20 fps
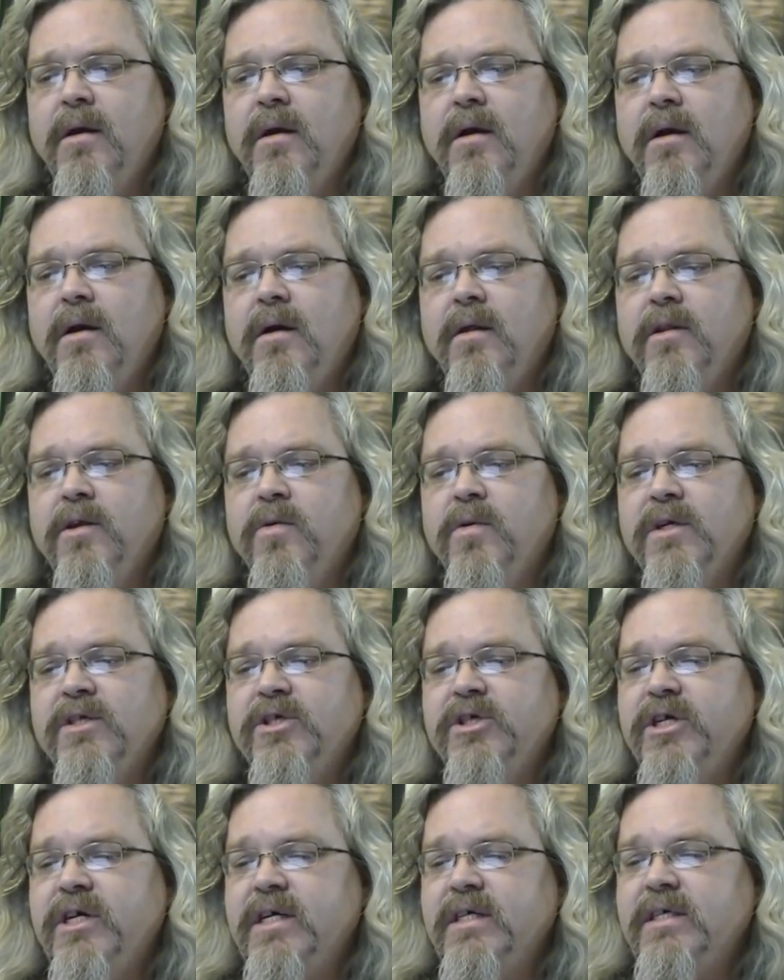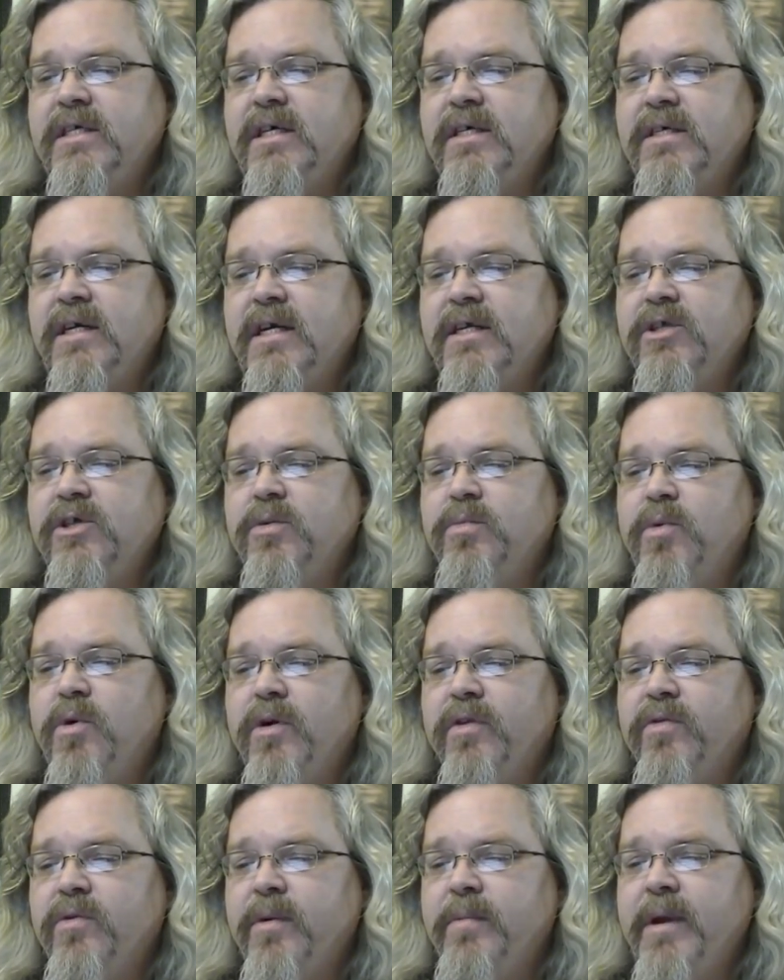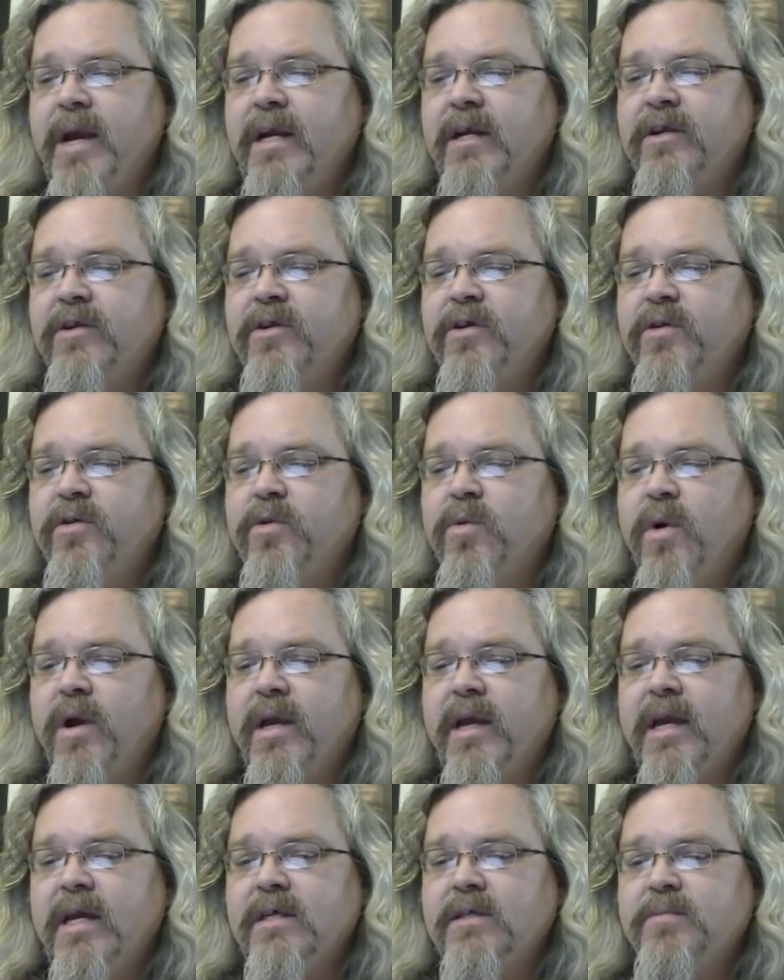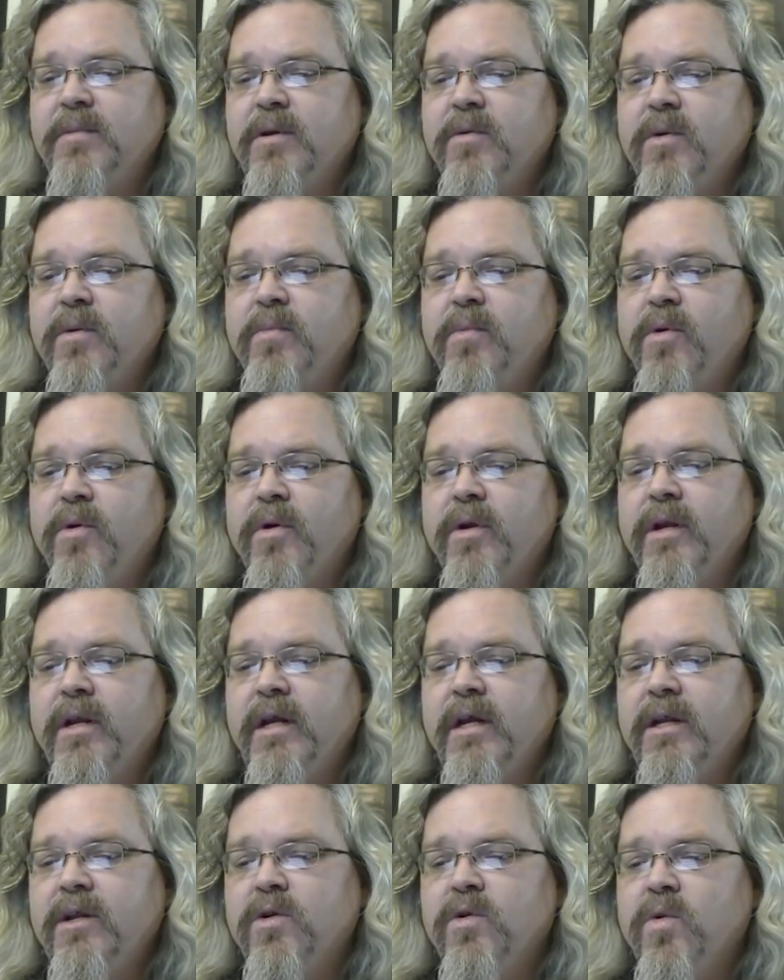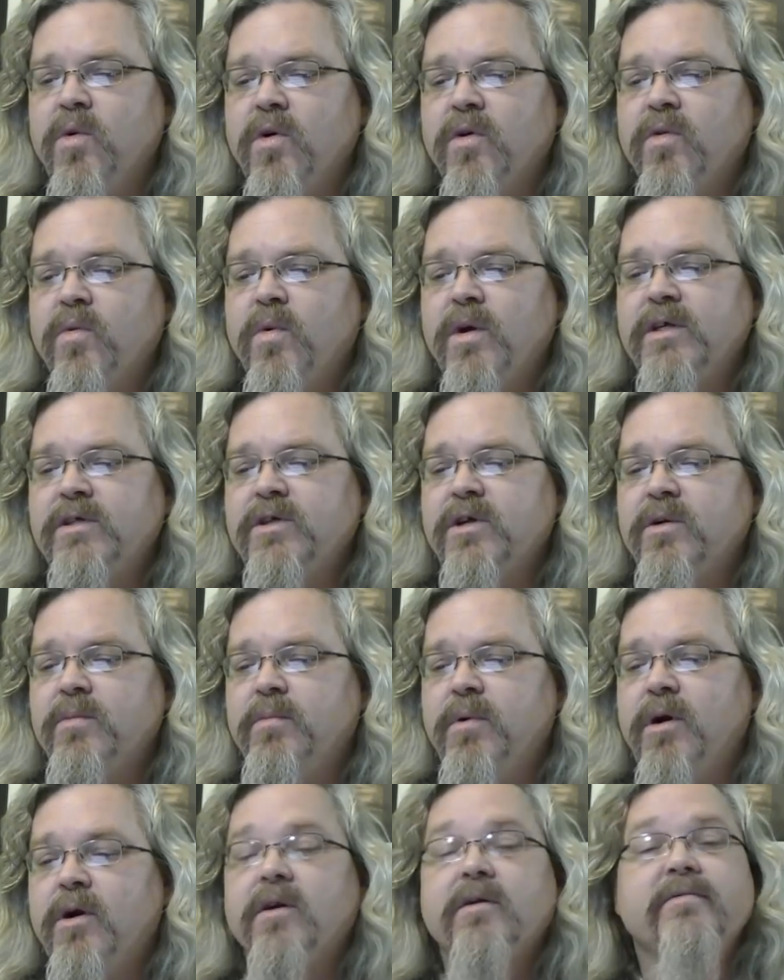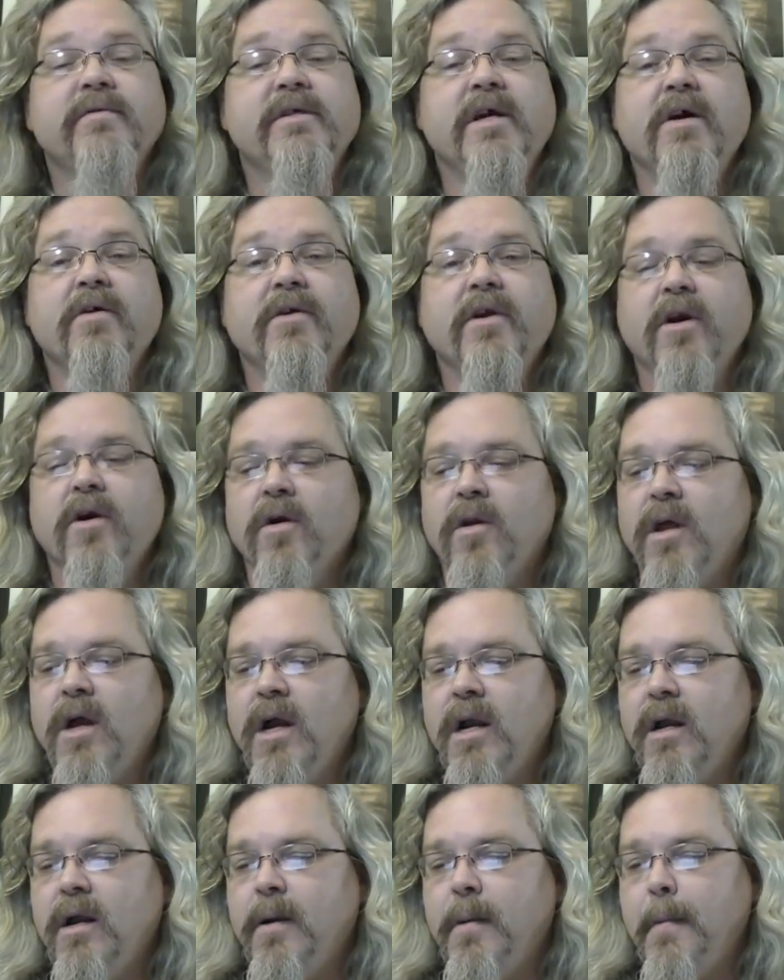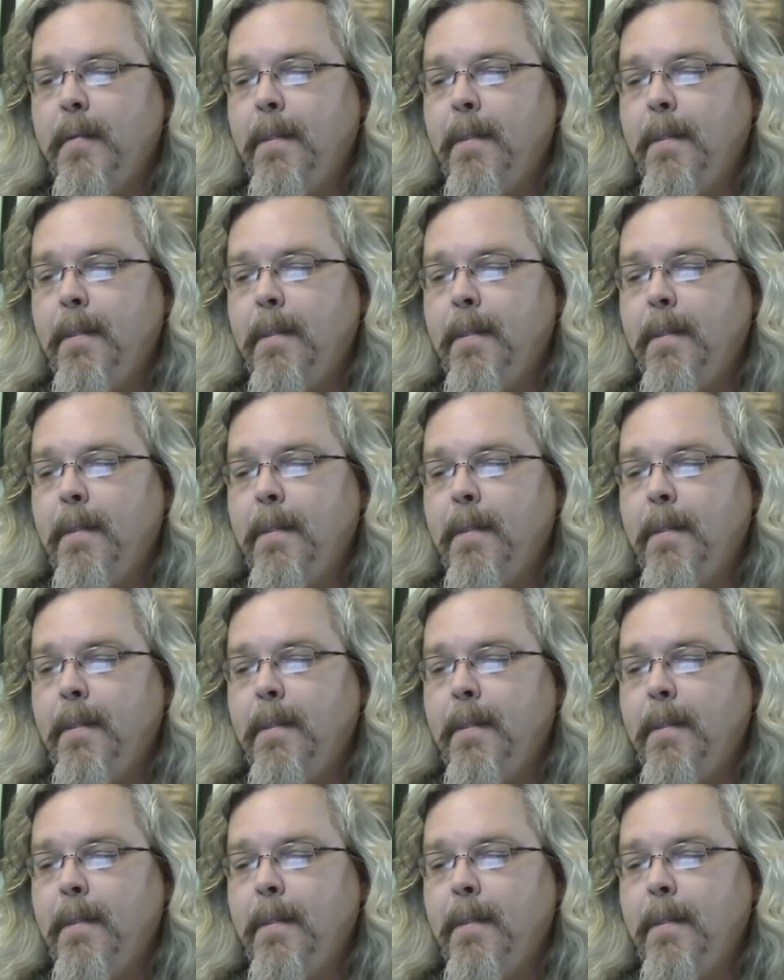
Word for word: Uh, the USGS says a 2.3 magnitude quake has been reported in northwestern part of South Carolina.